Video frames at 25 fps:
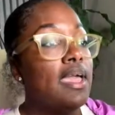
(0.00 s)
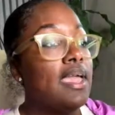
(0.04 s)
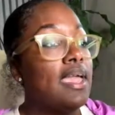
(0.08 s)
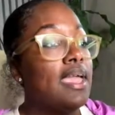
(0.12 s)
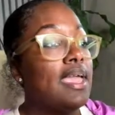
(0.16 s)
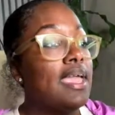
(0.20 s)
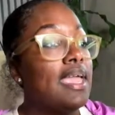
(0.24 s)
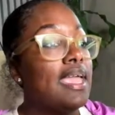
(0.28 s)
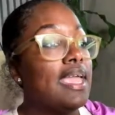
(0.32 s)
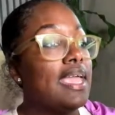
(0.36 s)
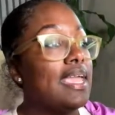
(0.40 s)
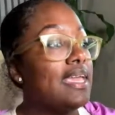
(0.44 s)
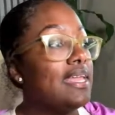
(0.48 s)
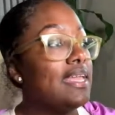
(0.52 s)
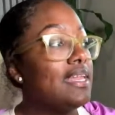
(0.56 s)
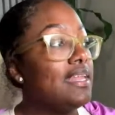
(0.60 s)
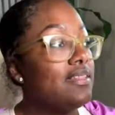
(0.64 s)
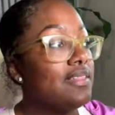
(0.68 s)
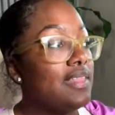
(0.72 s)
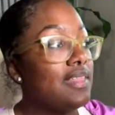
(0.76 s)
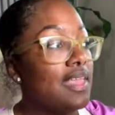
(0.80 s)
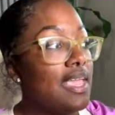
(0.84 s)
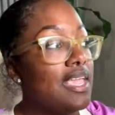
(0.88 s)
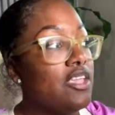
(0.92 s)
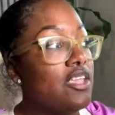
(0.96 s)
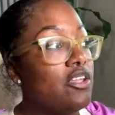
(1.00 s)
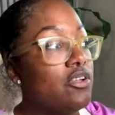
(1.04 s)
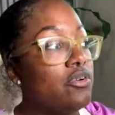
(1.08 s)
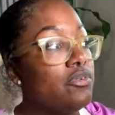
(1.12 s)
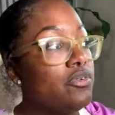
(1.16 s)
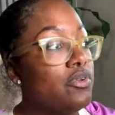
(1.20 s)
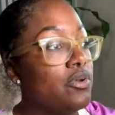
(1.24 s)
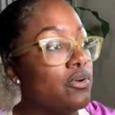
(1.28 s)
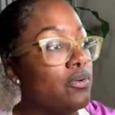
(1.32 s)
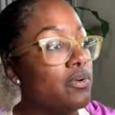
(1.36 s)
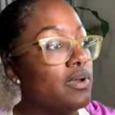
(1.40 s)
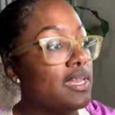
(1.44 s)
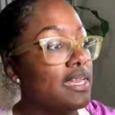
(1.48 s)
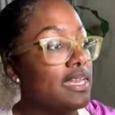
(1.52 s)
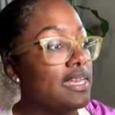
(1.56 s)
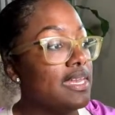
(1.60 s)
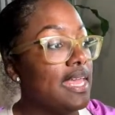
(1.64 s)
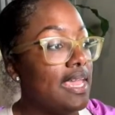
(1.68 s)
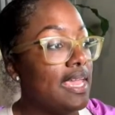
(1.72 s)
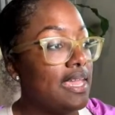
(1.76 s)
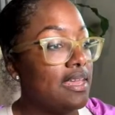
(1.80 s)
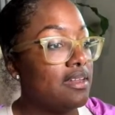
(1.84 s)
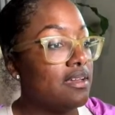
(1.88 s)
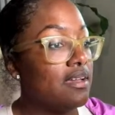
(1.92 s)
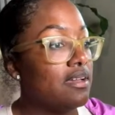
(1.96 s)
Anything you doing in
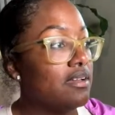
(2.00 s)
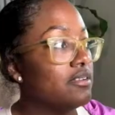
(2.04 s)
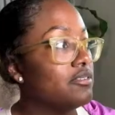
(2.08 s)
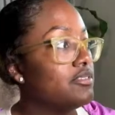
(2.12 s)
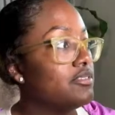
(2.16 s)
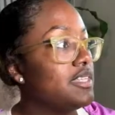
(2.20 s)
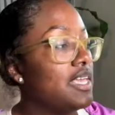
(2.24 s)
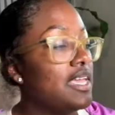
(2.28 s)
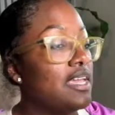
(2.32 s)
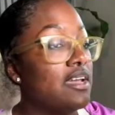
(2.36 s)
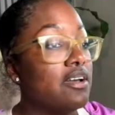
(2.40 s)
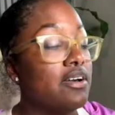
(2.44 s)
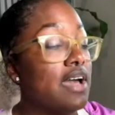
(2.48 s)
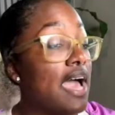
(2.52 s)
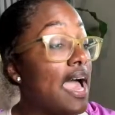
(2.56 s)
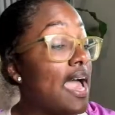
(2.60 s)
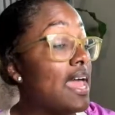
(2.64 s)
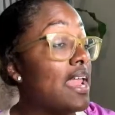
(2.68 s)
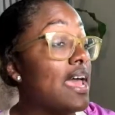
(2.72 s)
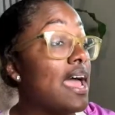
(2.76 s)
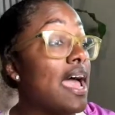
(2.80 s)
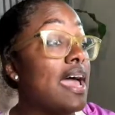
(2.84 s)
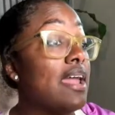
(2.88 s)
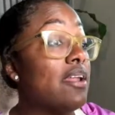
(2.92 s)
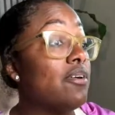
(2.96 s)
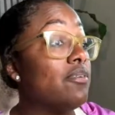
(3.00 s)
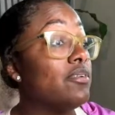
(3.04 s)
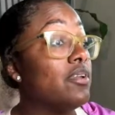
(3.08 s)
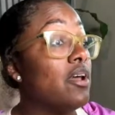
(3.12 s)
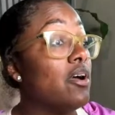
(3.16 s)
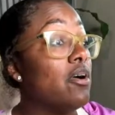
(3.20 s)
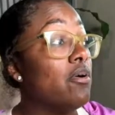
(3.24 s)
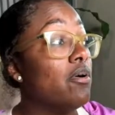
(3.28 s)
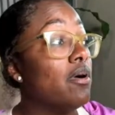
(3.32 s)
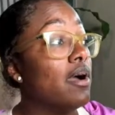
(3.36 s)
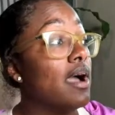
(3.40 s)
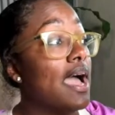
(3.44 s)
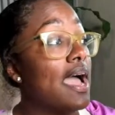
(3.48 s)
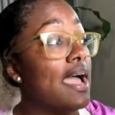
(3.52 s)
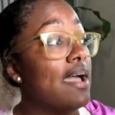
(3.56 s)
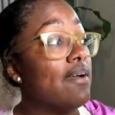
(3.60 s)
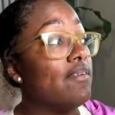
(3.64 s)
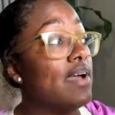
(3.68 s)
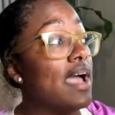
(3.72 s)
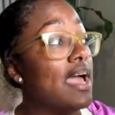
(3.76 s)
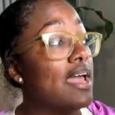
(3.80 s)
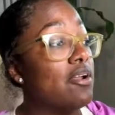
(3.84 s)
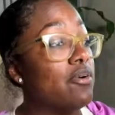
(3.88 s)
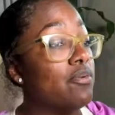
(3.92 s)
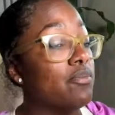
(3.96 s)
data, I don't know, I don't
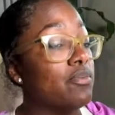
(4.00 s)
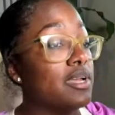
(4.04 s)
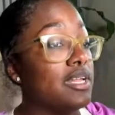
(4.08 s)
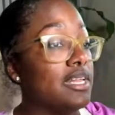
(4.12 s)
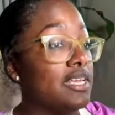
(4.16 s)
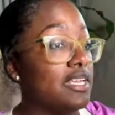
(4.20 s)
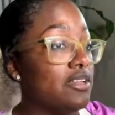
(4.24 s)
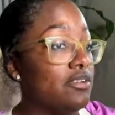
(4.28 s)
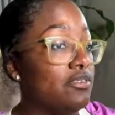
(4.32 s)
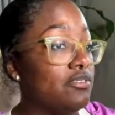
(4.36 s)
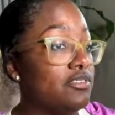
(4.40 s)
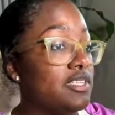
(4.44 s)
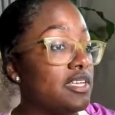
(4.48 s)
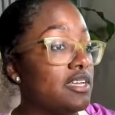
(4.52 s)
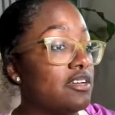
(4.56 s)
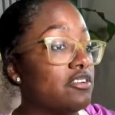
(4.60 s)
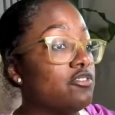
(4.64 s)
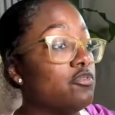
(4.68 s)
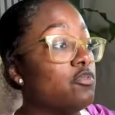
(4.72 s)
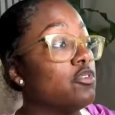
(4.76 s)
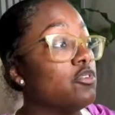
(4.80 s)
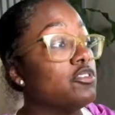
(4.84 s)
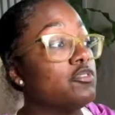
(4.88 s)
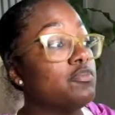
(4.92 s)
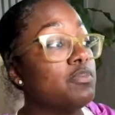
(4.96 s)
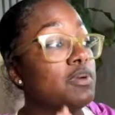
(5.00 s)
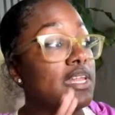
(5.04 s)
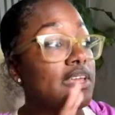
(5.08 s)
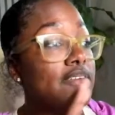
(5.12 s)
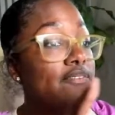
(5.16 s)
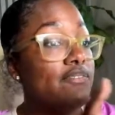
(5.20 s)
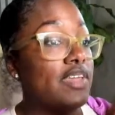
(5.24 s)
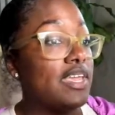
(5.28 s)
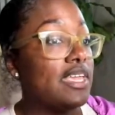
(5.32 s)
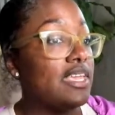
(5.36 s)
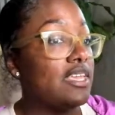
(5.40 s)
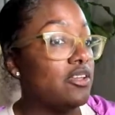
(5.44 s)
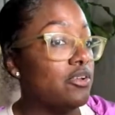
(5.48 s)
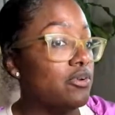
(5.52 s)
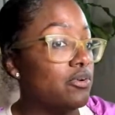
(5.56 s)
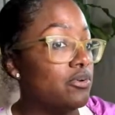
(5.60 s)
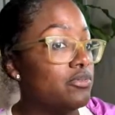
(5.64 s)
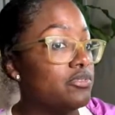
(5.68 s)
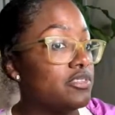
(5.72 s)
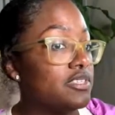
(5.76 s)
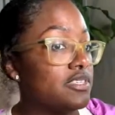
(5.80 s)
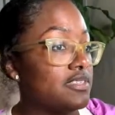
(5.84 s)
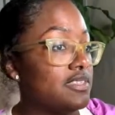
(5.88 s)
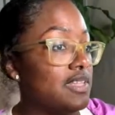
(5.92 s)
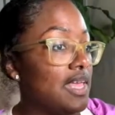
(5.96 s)
really use Salesforce, but if it
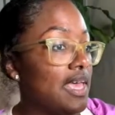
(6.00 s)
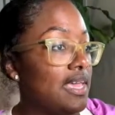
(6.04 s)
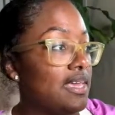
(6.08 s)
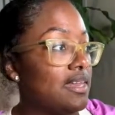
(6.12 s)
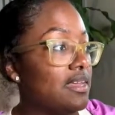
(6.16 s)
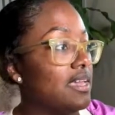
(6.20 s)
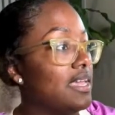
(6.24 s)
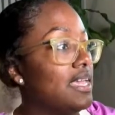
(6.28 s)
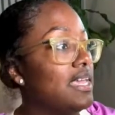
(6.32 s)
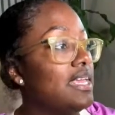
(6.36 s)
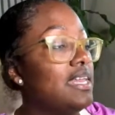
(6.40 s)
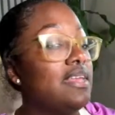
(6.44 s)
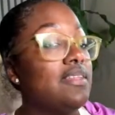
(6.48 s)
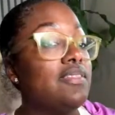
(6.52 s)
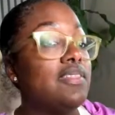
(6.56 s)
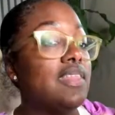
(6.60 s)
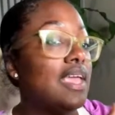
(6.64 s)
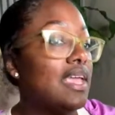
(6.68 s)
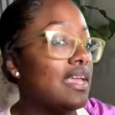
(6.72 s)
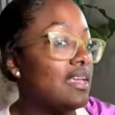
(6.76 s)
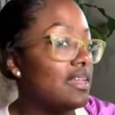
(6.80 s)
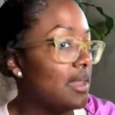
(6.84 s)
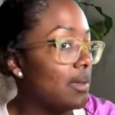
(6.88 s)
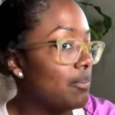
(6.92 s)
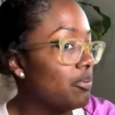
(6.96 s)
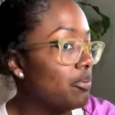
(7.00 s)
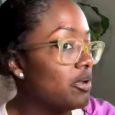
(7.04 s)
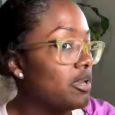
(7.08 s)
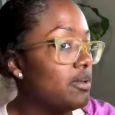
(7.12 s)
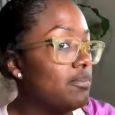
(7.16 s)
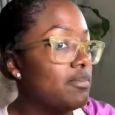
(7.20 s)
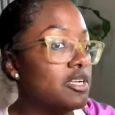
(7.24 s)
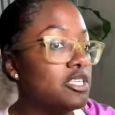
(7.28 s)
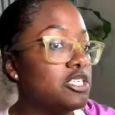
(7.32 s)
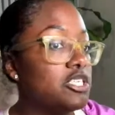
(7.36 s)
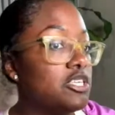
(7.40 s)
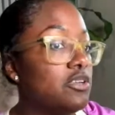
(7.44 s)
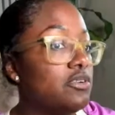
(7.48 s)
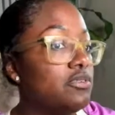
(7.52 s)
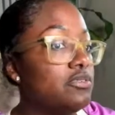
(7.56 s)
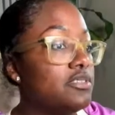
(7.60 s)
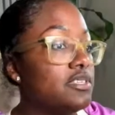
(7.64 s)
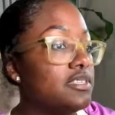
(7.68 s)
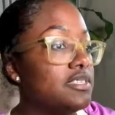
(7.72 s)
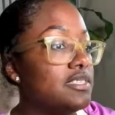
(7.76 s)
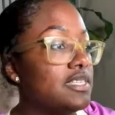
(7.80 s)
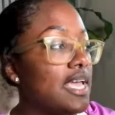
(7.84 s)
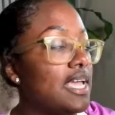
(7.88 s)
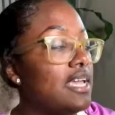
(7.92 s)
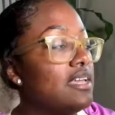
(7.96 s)
uses data, anything that pretty much uses data,
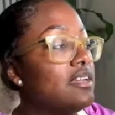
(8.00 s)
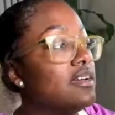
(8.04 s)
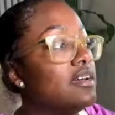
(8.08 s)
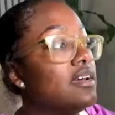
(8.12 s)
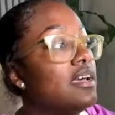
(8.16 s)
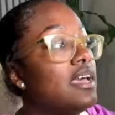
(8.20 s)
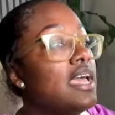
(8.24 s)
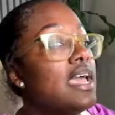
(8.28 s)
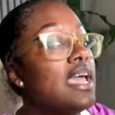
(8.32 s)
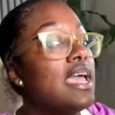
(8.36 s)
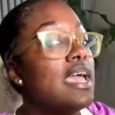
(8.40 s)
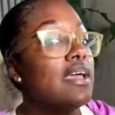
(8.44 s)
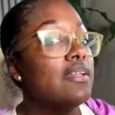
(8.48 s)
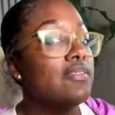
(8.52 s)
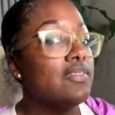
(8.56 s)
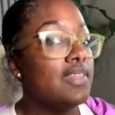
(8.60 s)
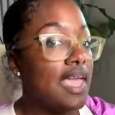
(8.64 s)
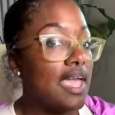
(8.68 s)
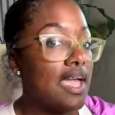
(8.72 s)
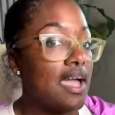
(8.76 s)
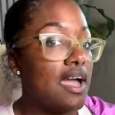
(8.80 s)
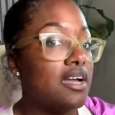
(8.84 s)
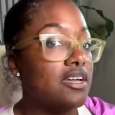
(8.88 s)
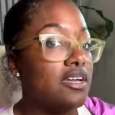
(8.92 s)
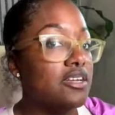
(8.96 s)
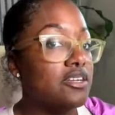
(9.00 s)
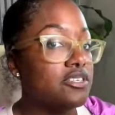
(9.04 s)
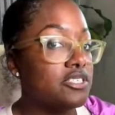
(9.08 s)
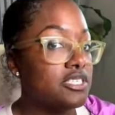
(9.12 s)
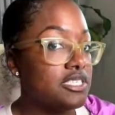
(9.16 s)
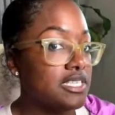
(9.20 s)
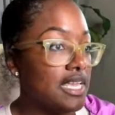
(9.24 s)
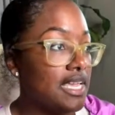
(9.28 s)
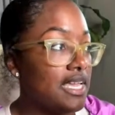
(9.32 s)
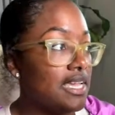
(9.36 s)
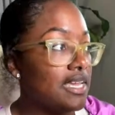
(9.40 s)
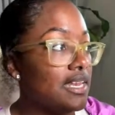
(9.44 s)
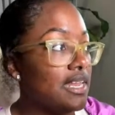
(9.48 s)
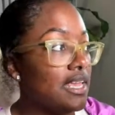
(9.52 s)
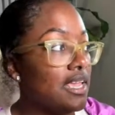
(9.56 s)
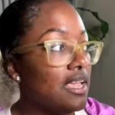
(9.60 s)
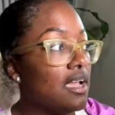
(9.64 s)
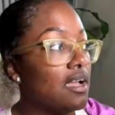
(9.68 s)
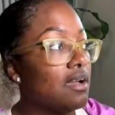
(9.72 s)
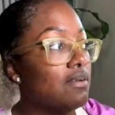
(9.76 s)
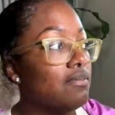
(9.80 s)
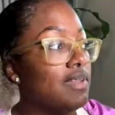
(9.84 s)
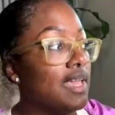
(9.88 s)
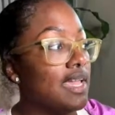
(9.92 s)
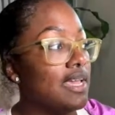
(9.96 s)
that understanding of
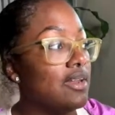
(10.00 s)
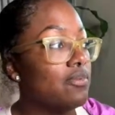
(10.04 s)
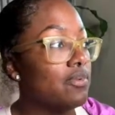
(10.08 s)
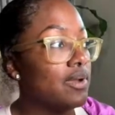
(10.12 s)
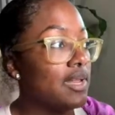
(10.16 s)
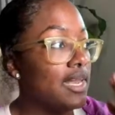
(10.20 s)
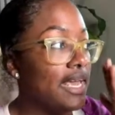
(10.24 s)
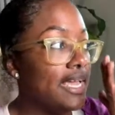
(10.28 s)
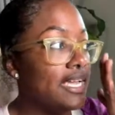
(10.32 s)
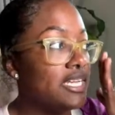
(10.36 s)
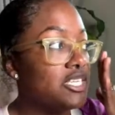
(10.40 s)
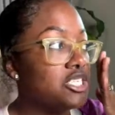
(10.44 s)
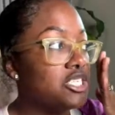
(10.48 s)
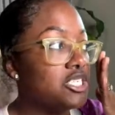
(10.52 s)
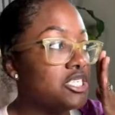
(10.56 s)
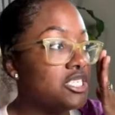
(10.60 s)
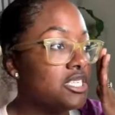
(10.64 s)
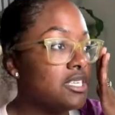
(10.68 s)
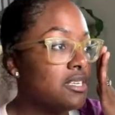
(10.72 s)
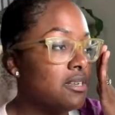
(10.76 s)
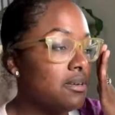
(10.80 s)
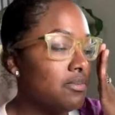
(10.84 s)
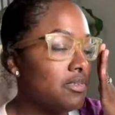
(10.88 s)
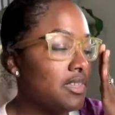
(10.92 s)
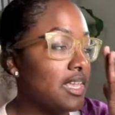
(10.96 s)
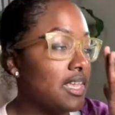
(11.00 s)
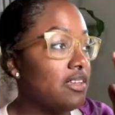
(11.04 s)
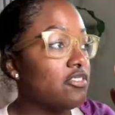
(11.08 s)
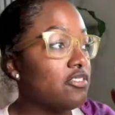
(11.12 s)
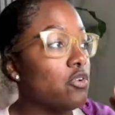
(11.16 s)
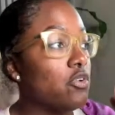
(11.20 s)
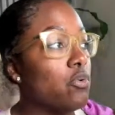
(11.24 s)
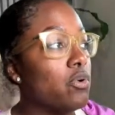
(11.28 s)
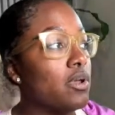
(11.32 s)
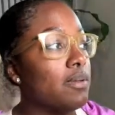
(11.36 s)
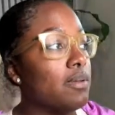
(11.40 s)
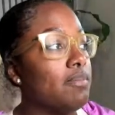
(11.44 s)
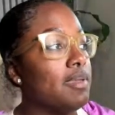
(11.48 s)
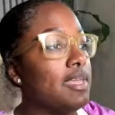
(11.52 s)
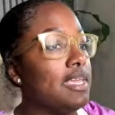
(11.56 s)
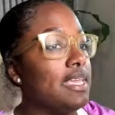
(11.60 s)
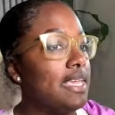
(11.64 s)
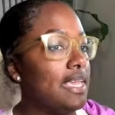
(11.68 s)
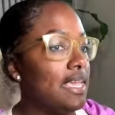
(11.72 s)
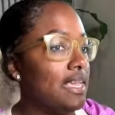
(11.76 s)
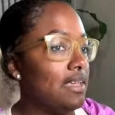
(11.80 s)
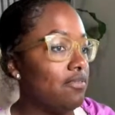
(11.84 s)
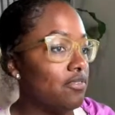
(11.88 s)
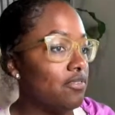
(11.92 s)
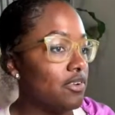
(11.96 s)
data relationships is going to be
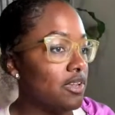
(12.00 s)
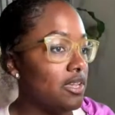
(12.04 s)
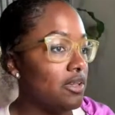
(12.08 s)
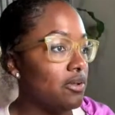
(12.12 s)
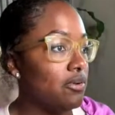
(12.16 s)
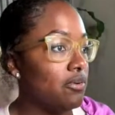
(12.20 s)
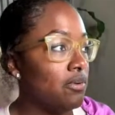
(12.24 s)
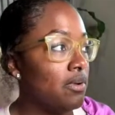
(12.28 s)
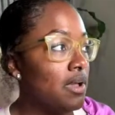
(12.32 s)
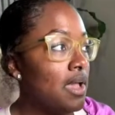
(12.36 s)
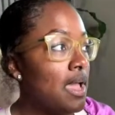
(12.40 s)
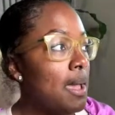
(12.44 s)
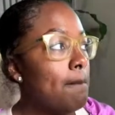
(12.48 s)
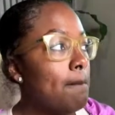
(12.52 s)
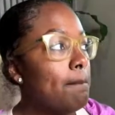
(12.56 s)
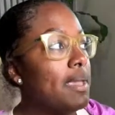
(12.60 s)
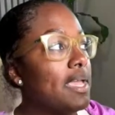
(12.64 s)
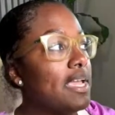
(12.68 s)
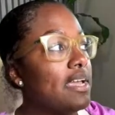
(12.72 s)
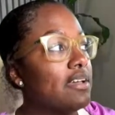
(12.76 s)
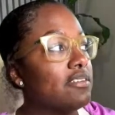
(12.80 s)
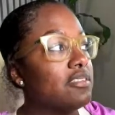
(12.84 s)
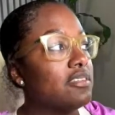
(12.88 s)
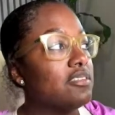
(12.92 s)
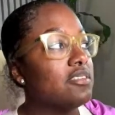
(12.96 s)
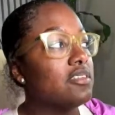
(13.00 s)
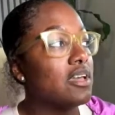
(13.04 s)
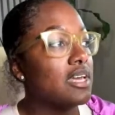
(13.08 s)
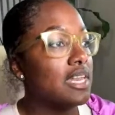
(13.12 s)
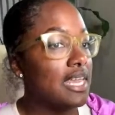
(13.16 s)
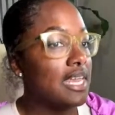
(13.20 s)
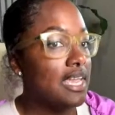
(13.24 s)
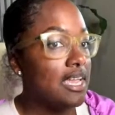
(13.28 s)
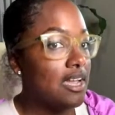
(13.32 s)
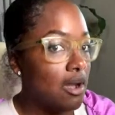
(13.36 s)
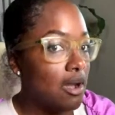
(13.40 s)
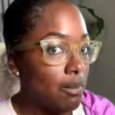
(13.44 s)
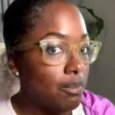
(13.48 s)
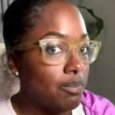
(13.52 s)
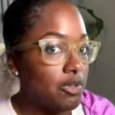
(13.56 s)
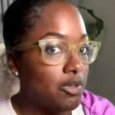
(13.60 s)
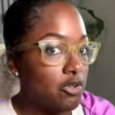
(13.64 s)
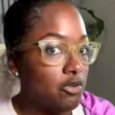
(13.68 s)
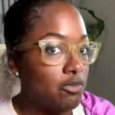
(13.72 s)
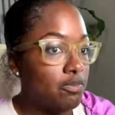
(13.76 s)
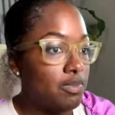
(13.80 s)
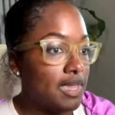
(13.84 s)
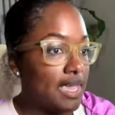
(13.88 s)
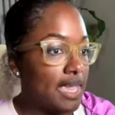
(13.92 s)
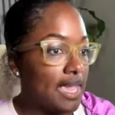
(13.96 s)
key for you because it's going to help you be
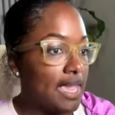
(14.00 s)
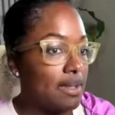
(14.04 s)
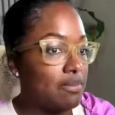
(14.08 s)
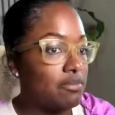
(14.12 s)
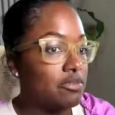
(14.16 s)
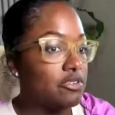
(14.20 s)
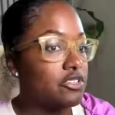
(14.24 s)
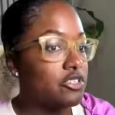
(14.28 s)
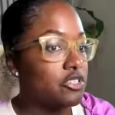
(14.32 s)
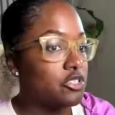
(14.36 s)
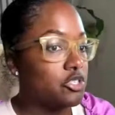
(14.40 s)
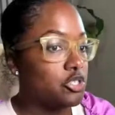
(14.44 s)
able to join